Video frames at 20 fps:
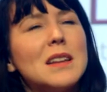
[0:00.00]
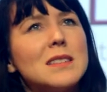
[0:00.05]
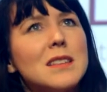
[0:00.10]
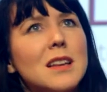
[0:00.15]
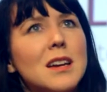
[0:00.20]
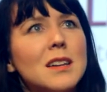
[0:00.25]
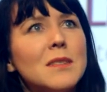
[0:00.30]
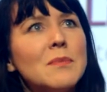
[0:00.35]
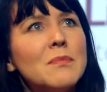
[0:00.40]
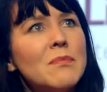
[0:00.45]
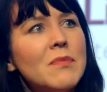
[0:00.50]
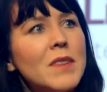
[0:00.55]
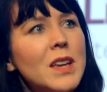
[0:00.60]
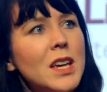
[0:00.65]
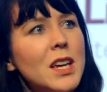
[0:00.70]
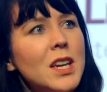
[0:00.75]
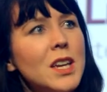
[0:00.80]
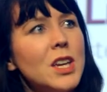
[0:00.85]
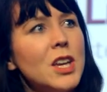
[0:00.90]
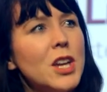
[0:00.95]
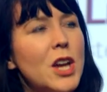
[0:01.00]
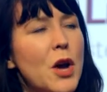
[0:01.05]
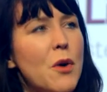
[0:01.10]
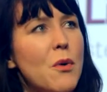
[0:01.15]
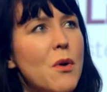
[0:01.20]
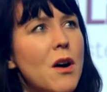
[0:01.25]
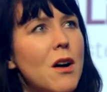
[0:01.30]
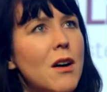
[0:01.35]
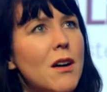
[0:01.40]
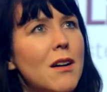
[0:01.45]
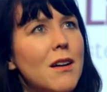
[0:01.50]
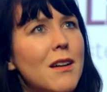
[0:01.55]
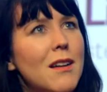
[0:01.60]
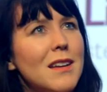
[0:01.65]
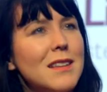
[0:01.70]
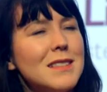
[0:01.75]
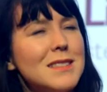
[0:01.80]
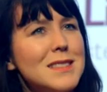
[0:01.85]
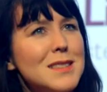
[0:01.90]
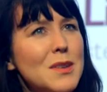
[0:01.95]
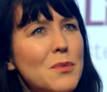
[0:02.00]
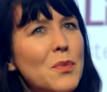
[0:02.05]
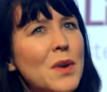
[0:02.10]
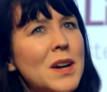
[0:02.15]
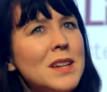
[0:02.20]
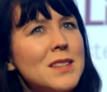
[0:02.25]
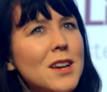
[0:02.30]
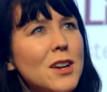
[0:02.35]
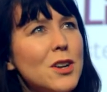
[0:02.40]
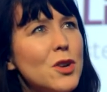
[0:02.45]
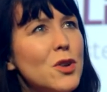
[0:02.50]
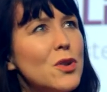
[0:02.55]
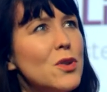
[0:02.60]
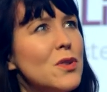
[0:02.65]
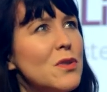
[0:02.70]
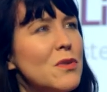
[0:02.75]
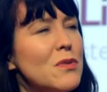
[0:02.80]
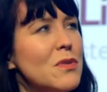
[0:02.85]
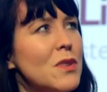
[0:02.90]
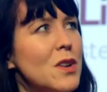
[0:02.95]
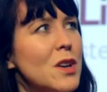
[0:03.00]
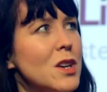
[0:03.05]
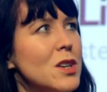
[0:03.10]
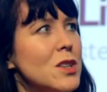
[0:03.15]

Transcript: It's like, you know, in some ways I could have